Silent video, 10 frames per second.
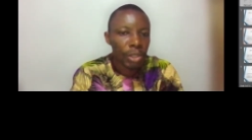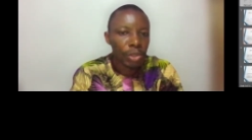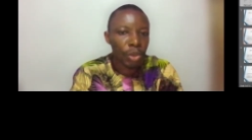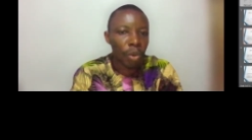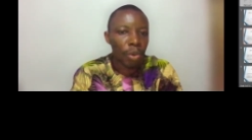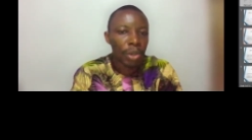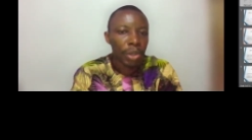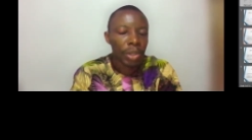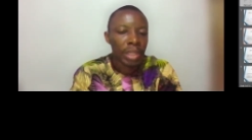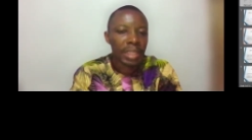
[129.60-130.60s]
So
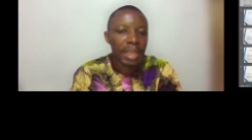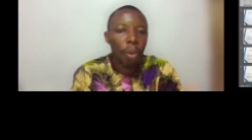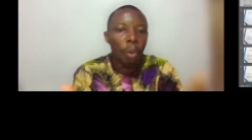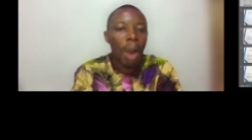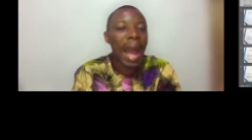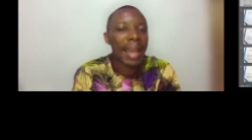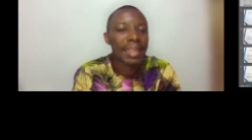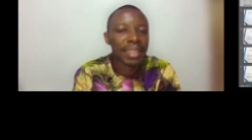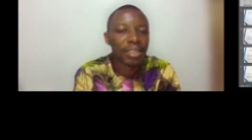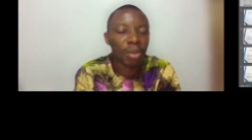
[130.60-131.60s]
the why,
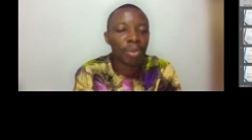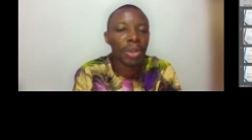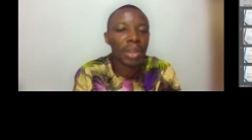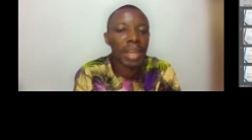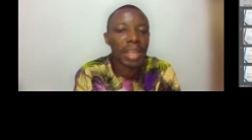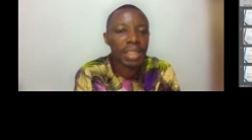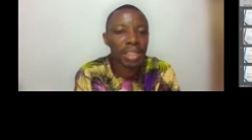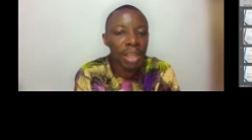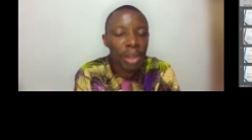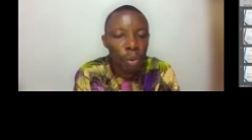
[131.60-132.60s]
the WH
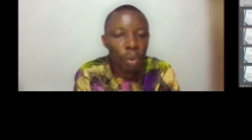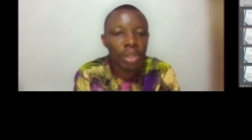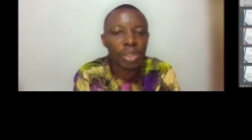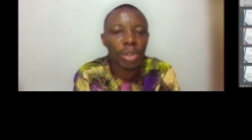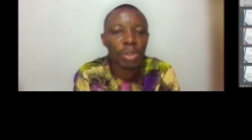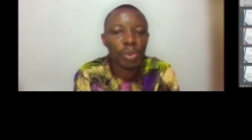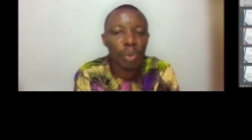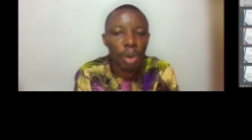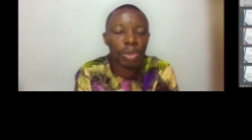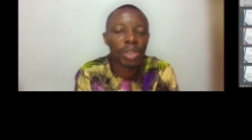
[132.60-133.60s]
questions
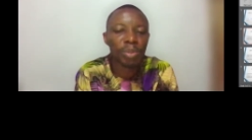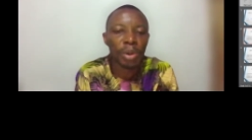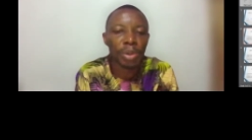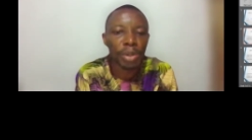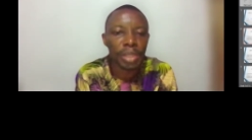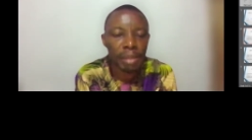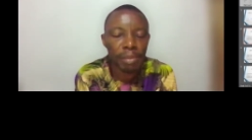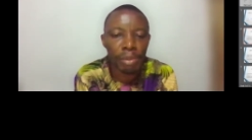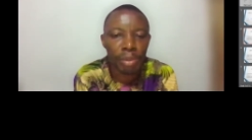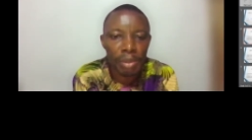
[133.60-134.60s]
will always be on your
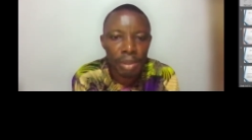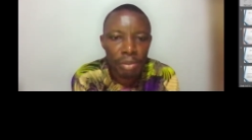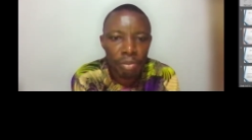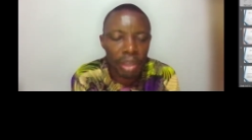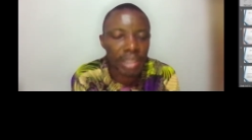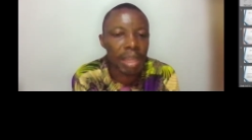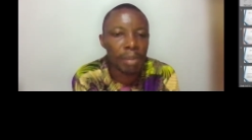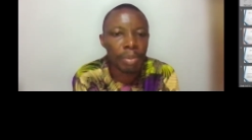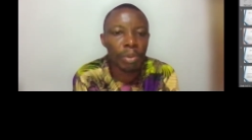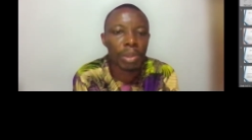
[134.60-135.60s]
table. For
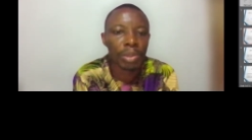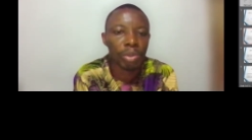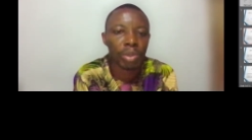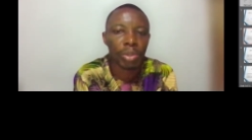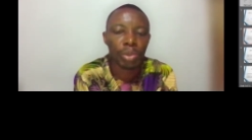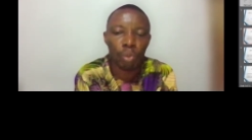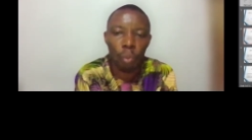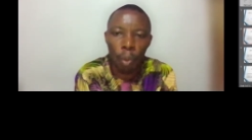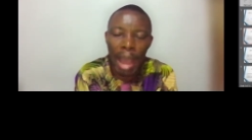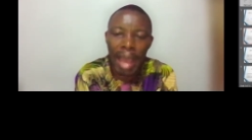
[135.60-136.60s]
example, we want to recruit.
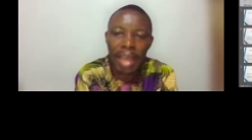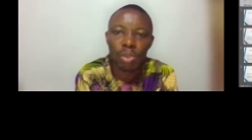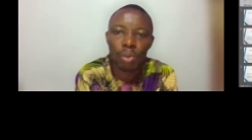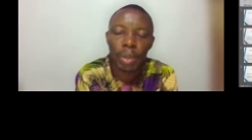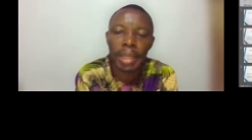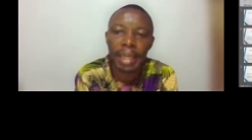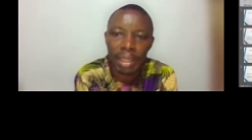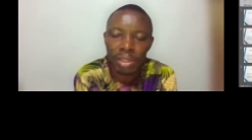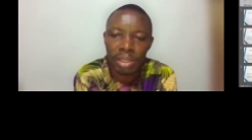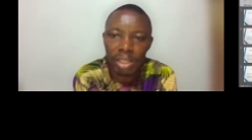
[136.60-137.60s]
Why do we
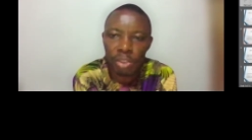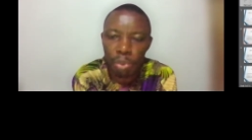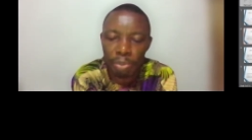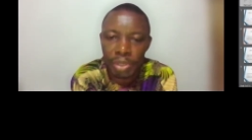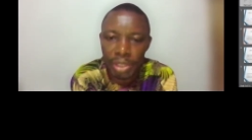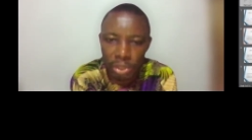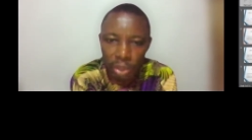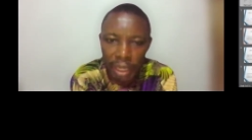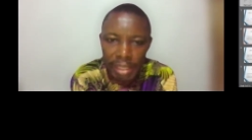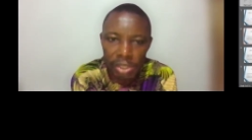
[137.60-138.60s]
need these people in this
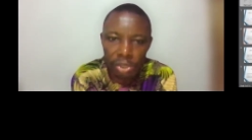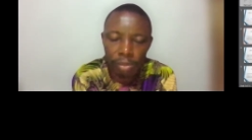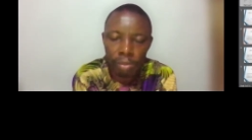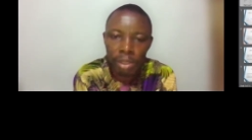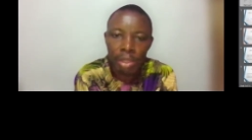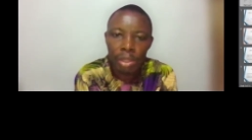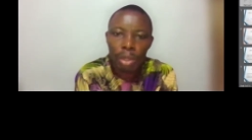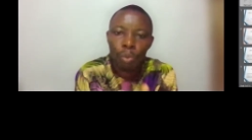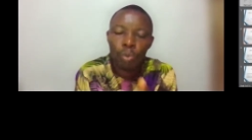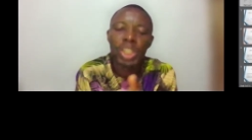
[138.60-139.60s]
organization?
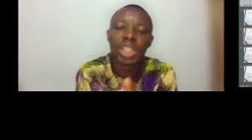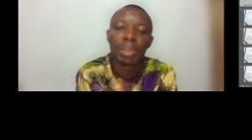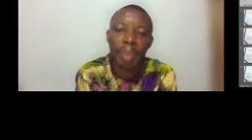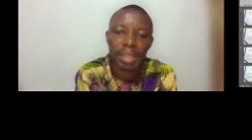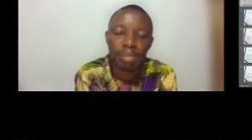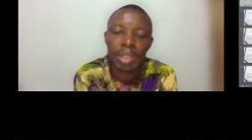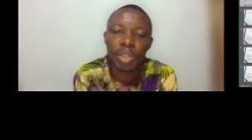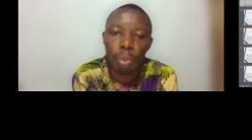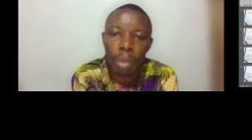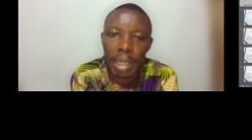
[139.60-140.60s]
Which department
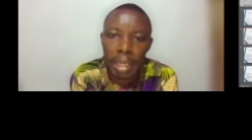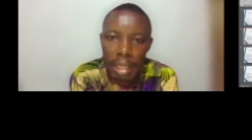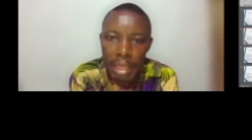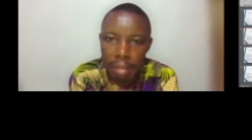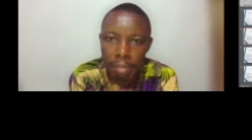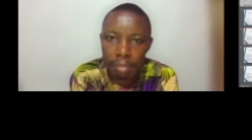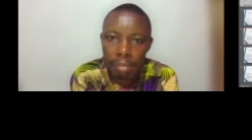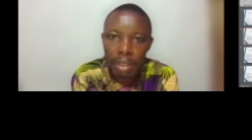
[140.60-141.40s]
do we need them?